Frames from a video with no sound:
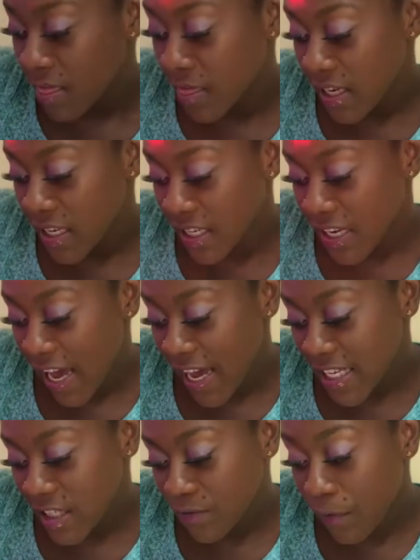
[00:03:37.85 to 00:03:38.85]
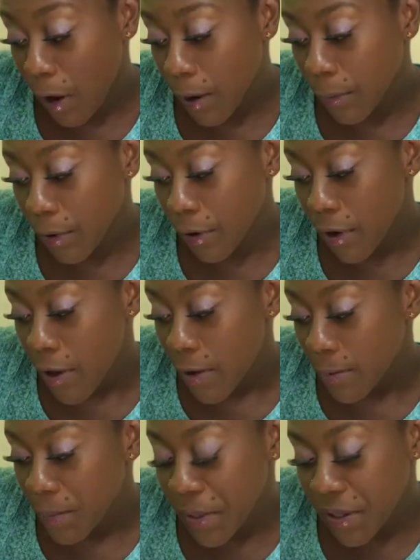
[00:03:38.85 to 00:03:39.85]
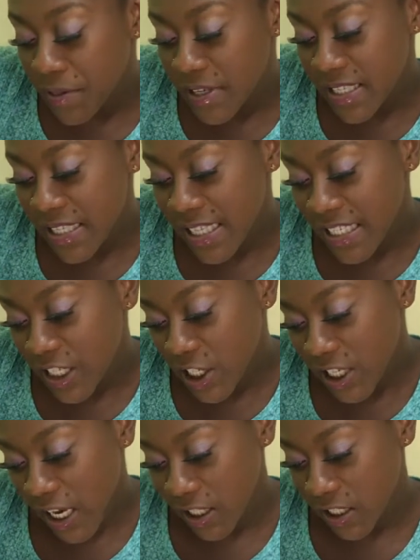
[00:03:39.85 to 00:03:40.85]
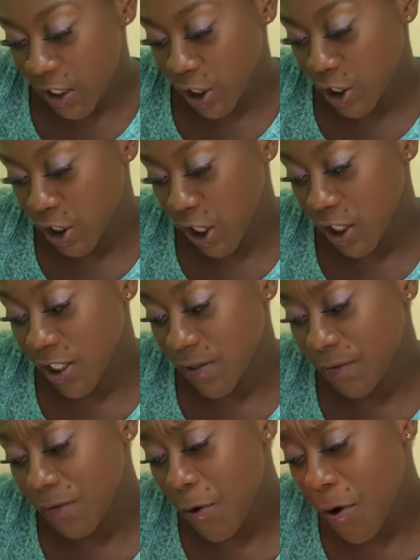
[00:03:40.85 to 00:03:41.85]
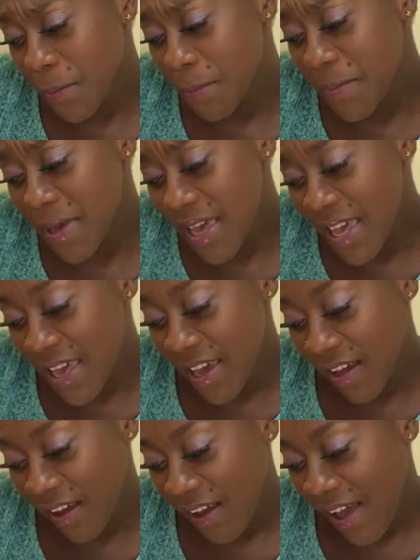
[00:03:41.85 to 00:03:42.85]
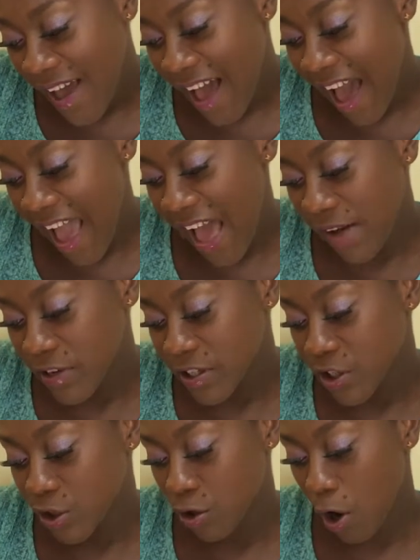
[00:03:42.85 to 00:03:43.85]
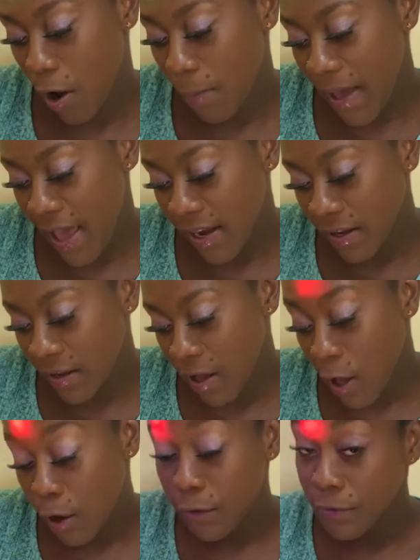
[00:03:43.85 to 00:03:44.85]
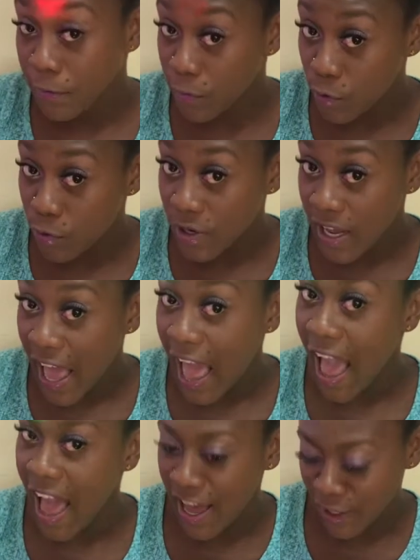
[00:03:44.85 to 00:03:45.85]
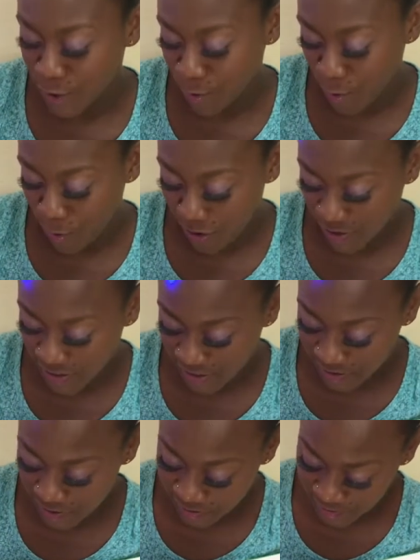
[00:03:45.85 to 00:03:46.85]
The nice farmer built this little shelter just for me. I have a straw bed, food, and water.